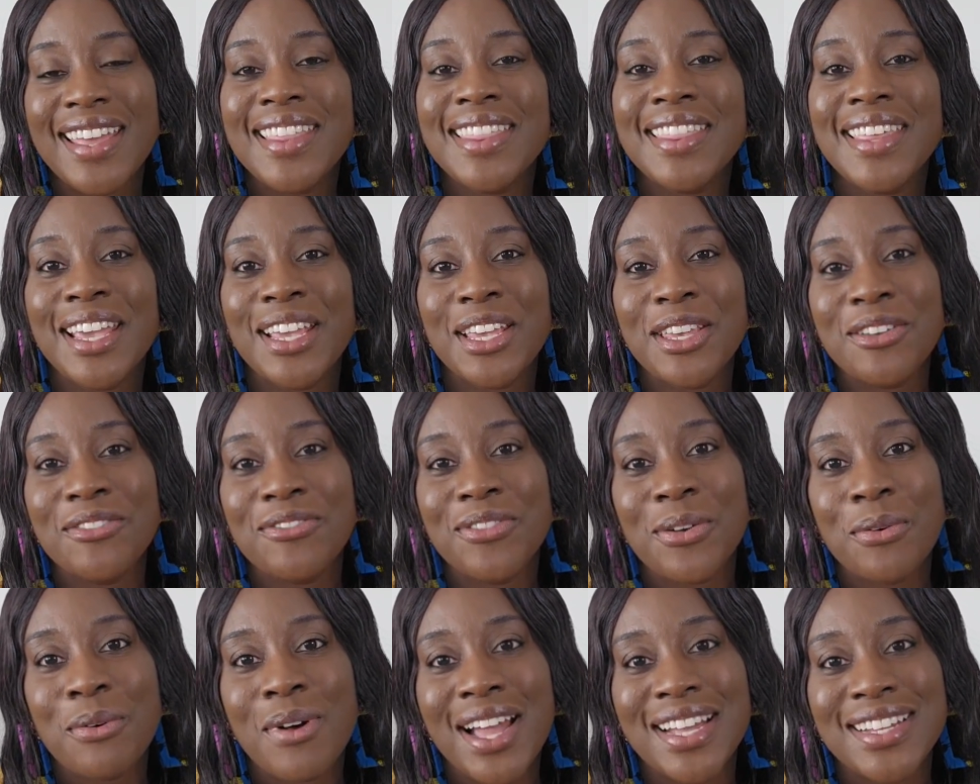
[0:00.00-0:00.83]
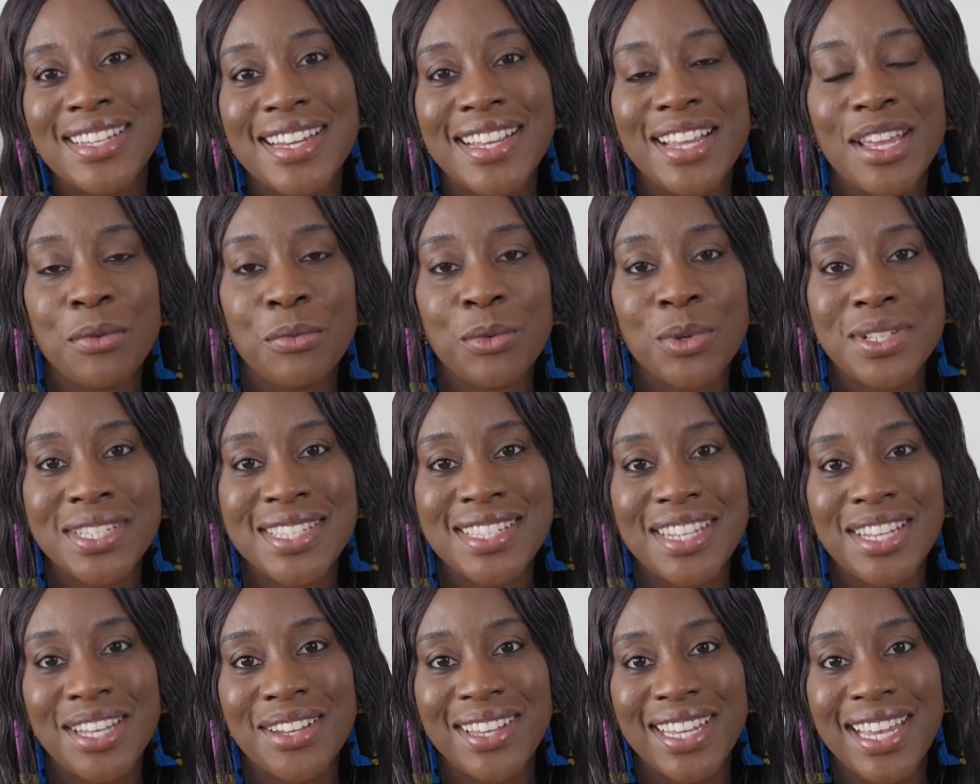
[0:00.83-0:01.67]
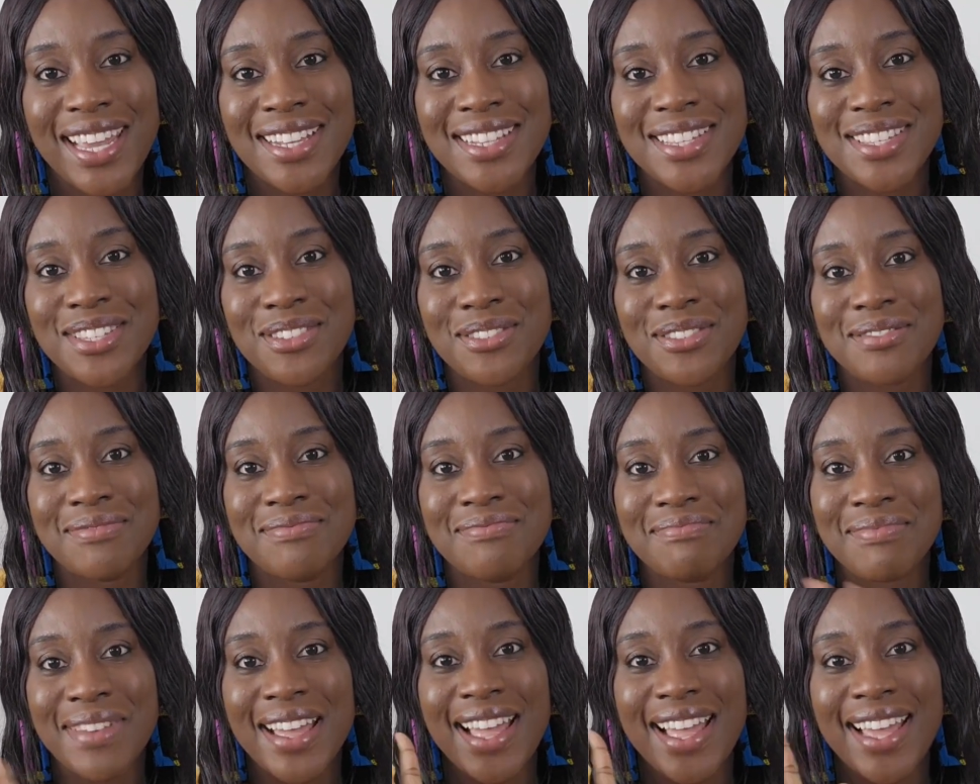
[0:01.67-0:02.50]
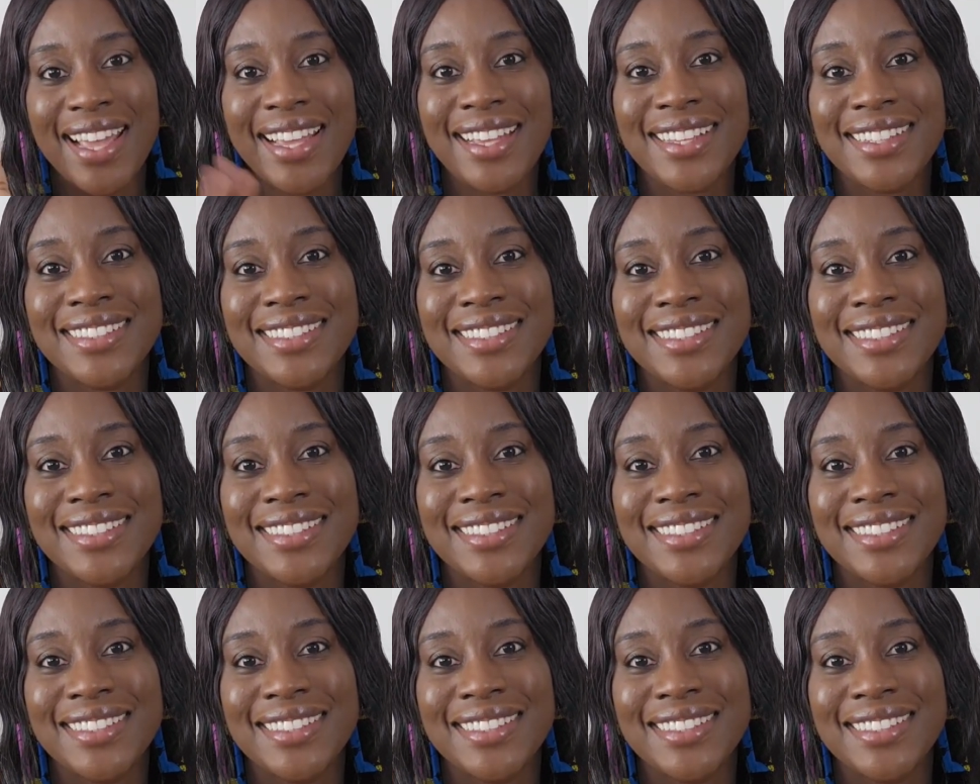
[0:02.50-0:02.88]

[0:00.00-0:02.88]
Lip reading: Thank you for watching, and we'll see you again soon. Bye.